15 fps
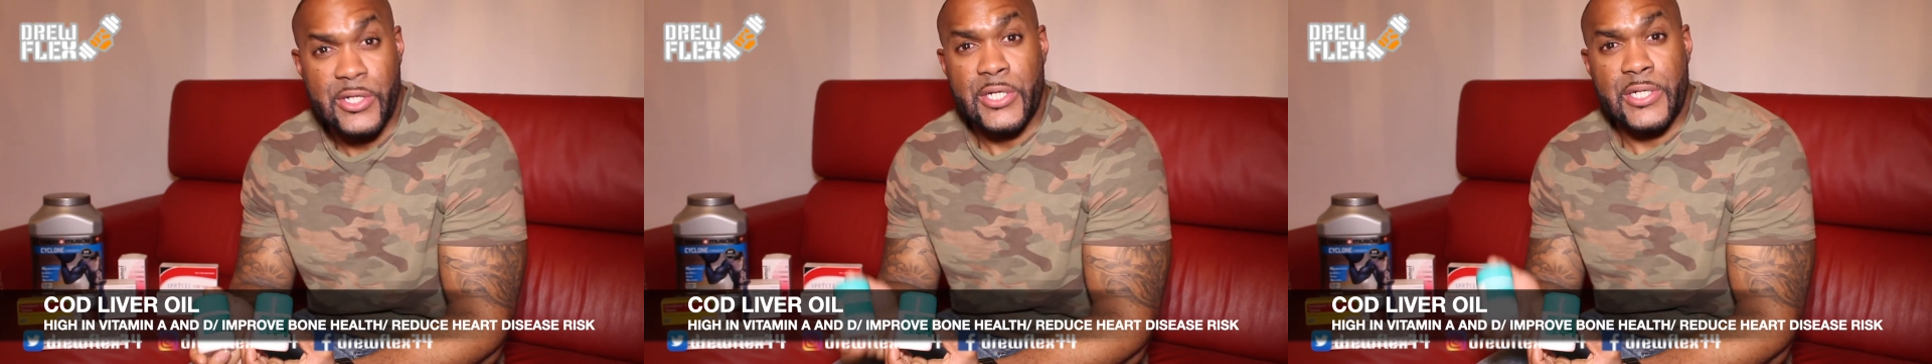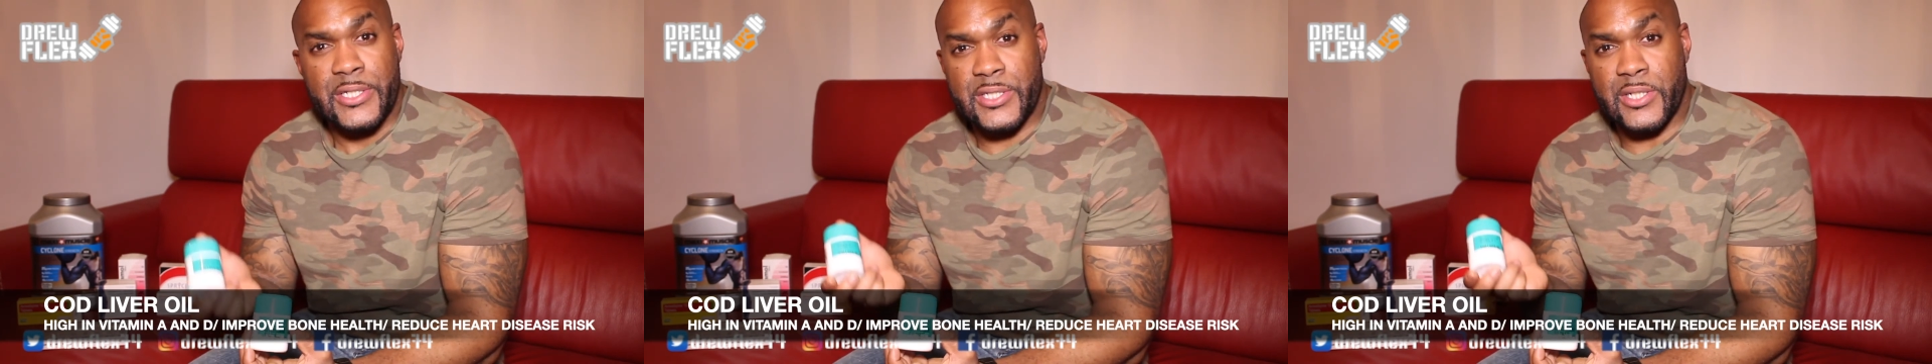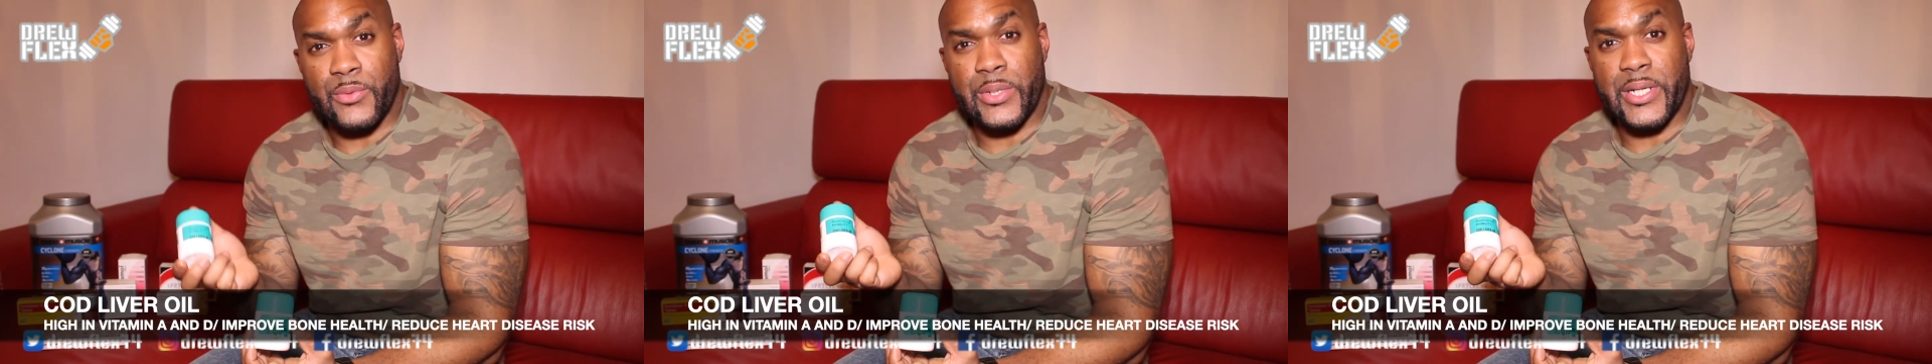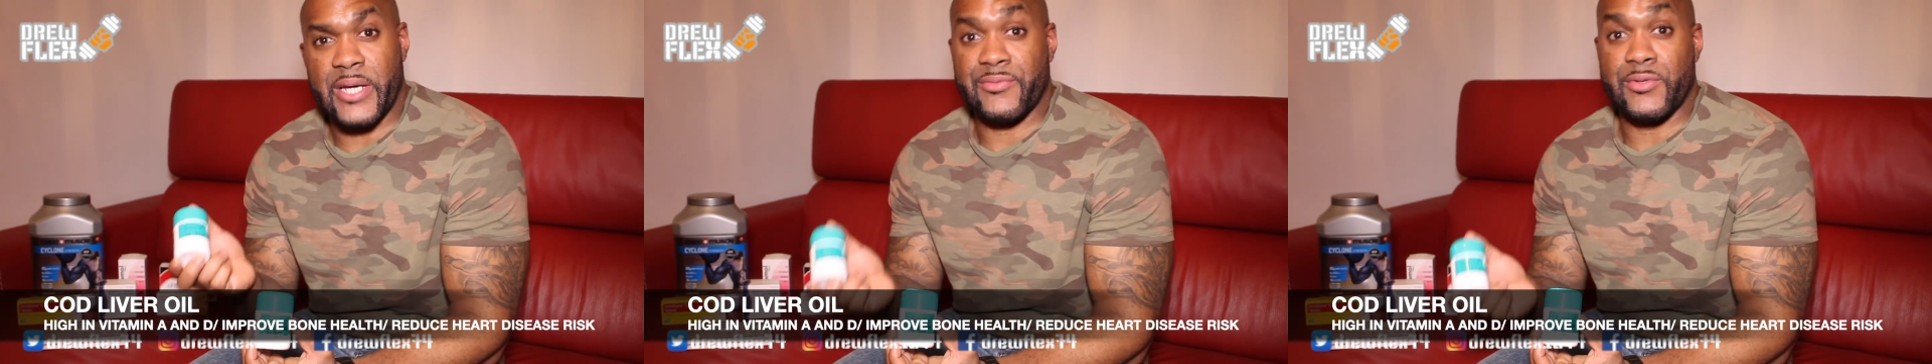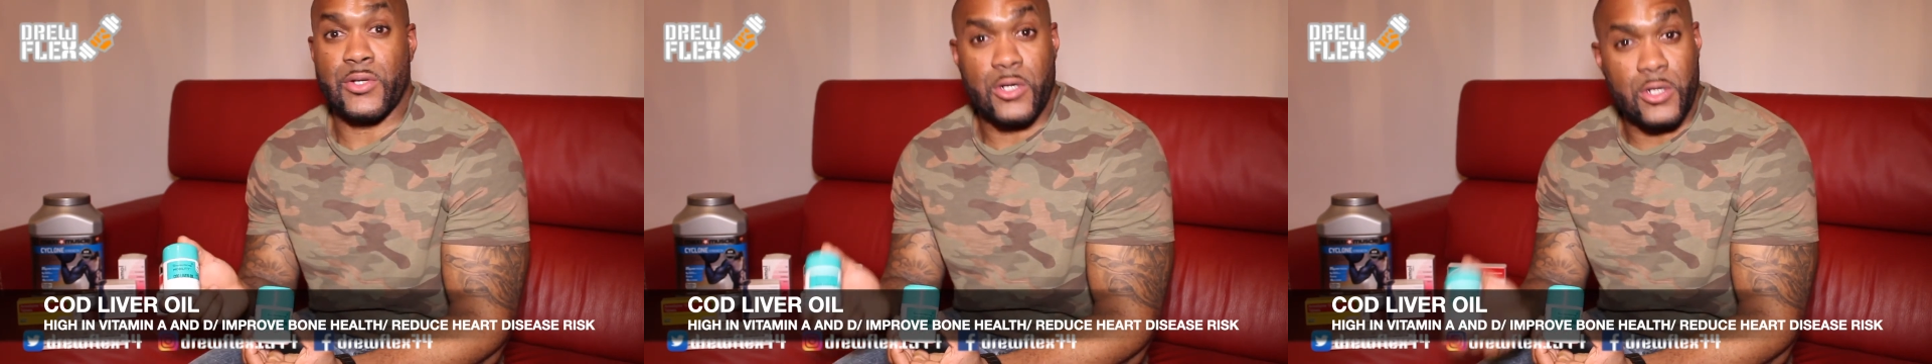So we have
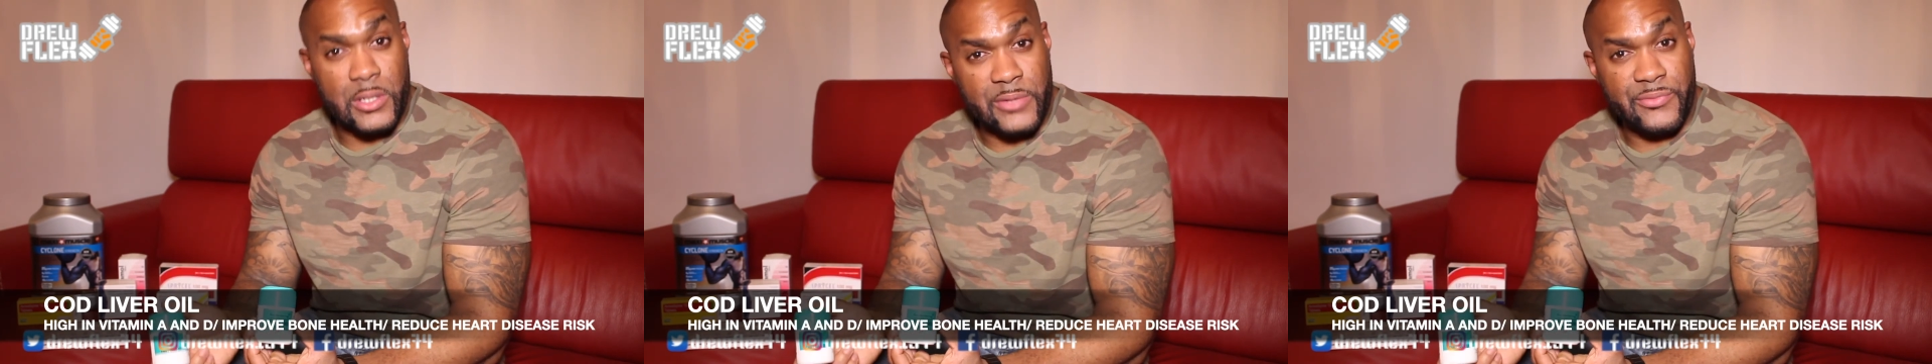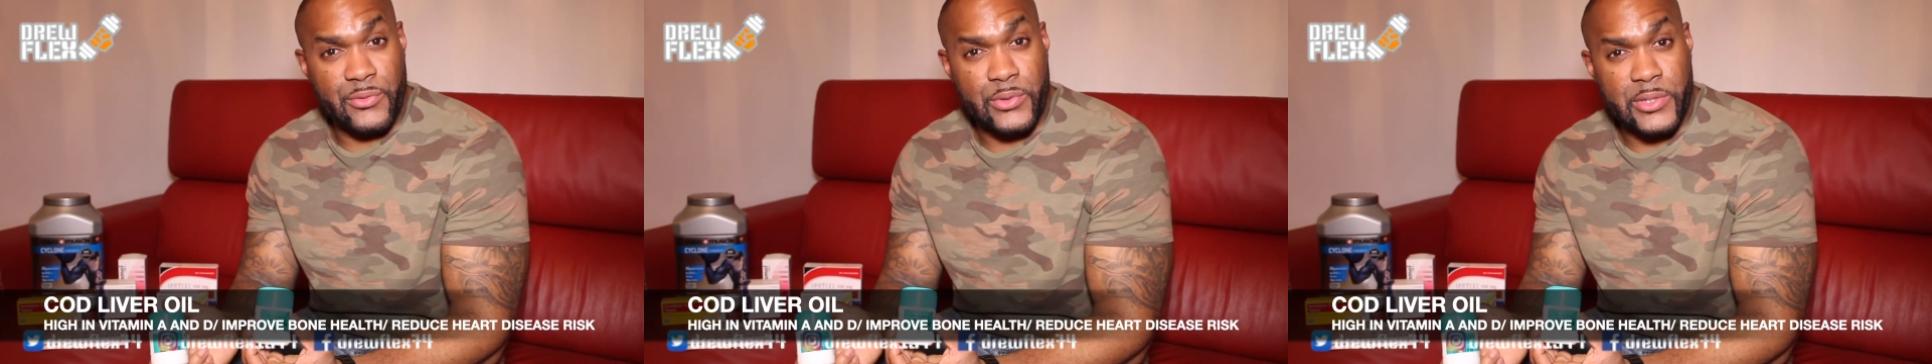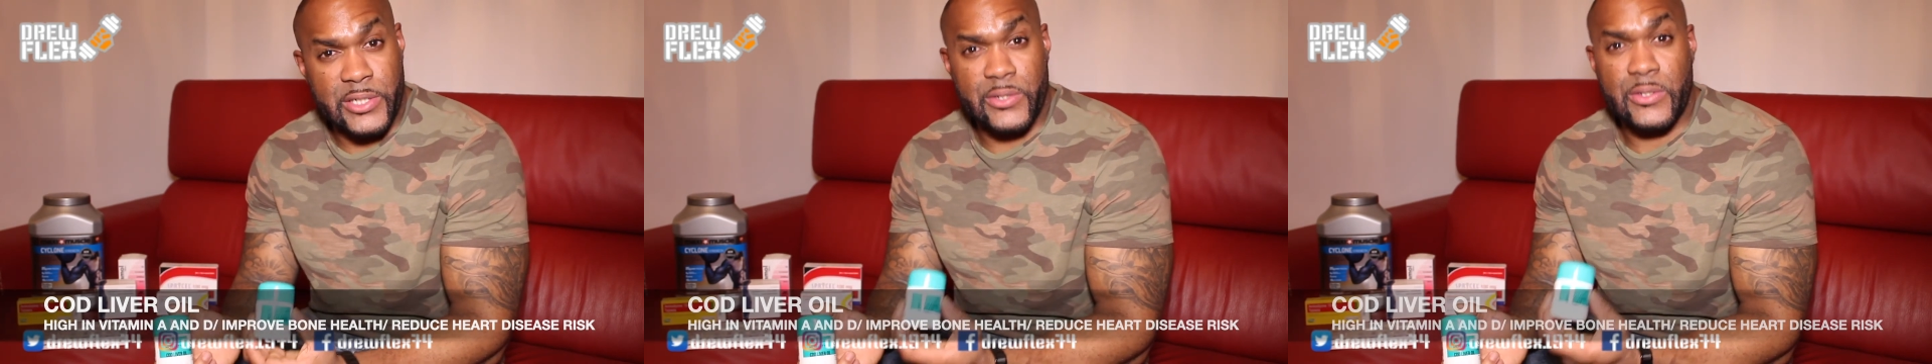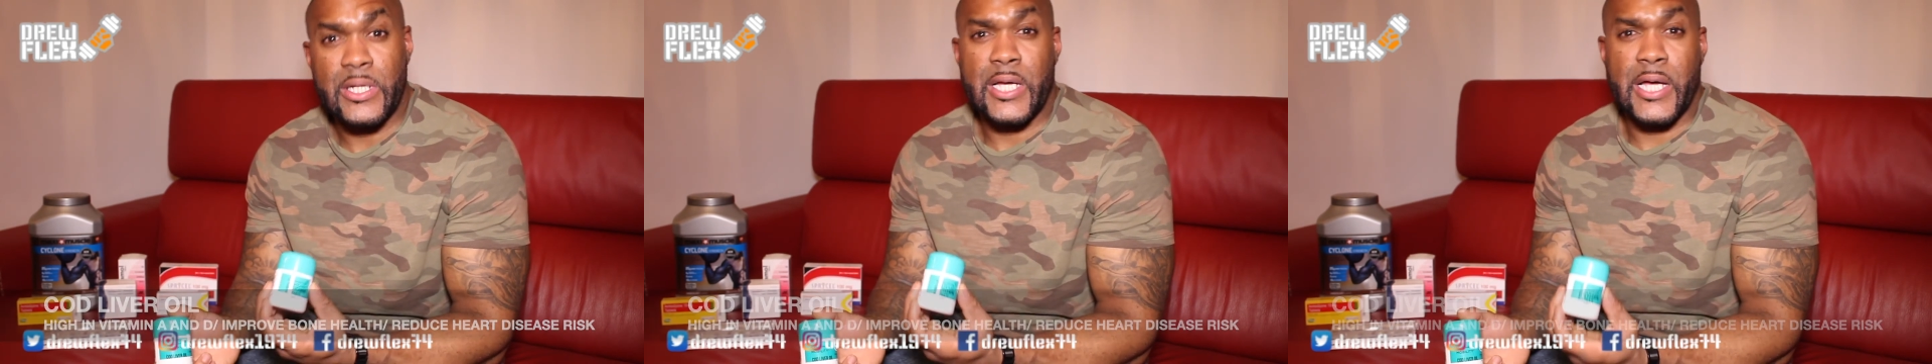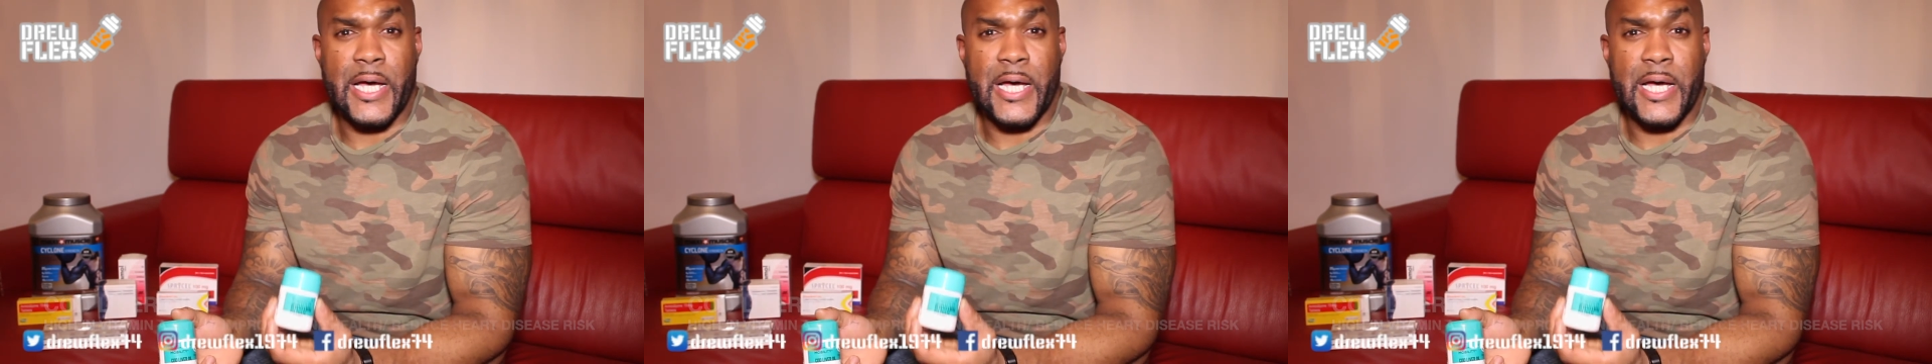the cod liver oil